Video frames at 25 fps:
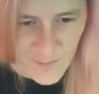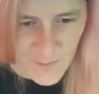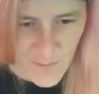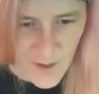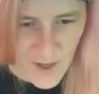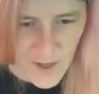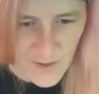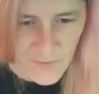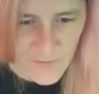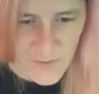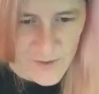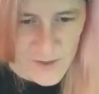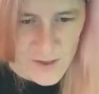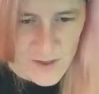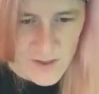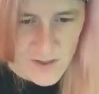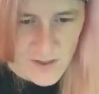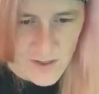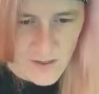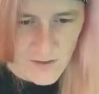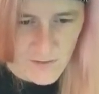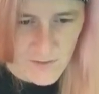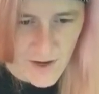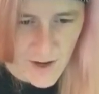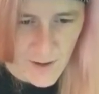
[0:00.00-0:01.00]
Madfish is
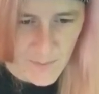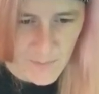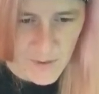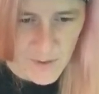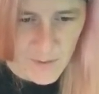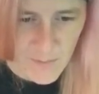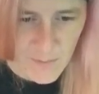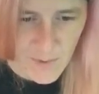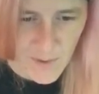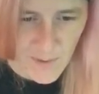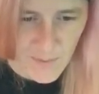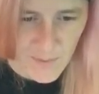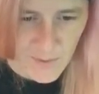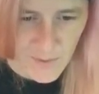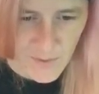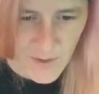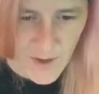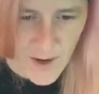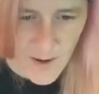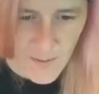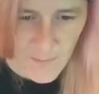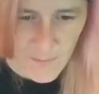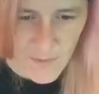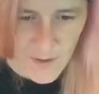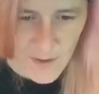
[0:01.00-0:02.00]
going to wrap me in bubble
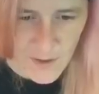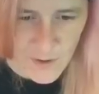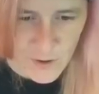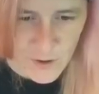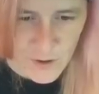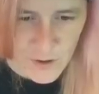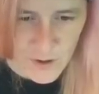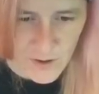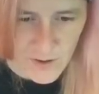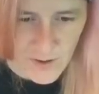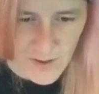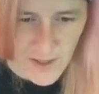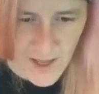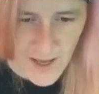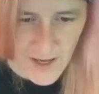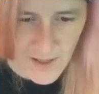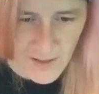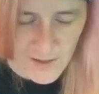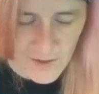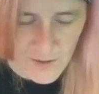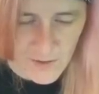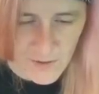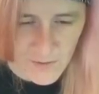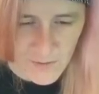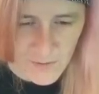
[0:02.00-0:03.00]
wrap and
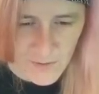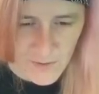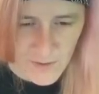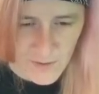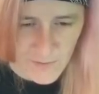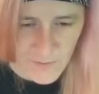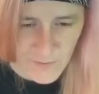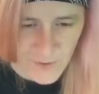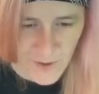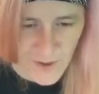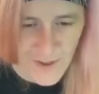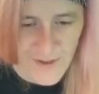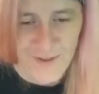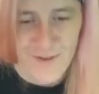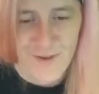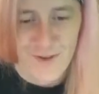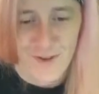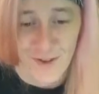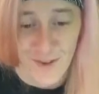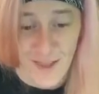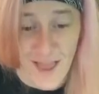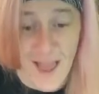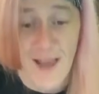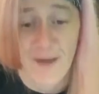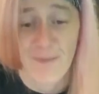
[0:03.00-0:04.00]
shellac you. And
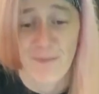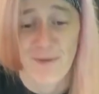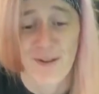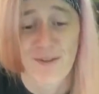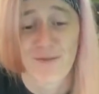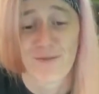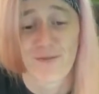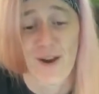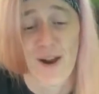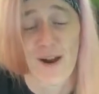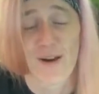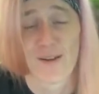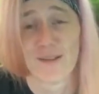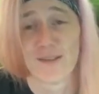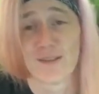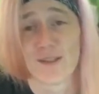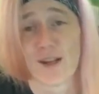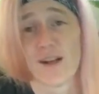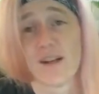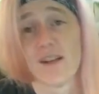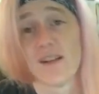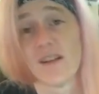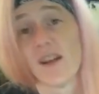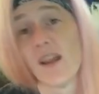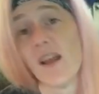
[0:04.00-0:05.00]
shellac me in fire retardant.